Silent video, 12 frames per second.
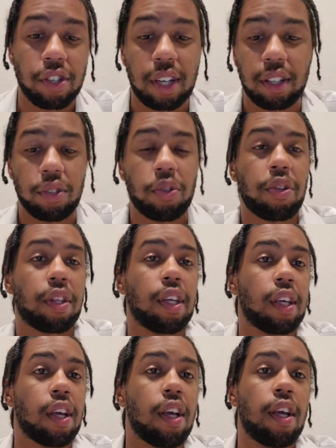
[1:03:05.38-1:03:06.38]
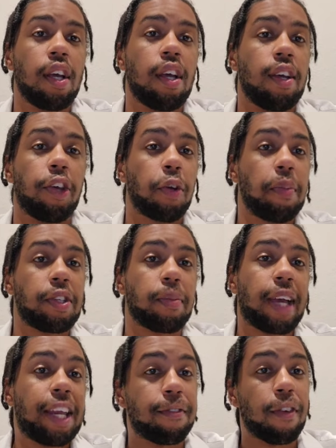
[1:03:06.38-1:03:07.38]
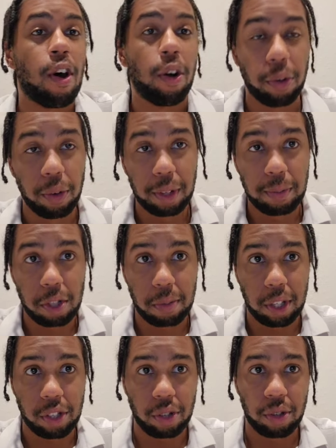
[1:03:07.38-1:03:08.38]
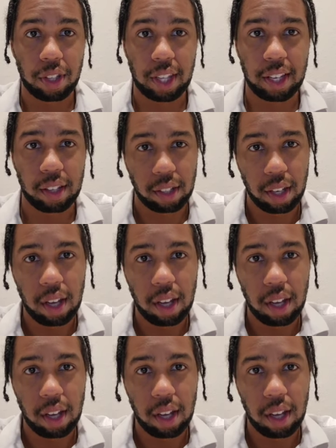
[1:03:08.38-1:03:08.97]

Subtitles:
I do think there could be some kind of algorithm to make sure that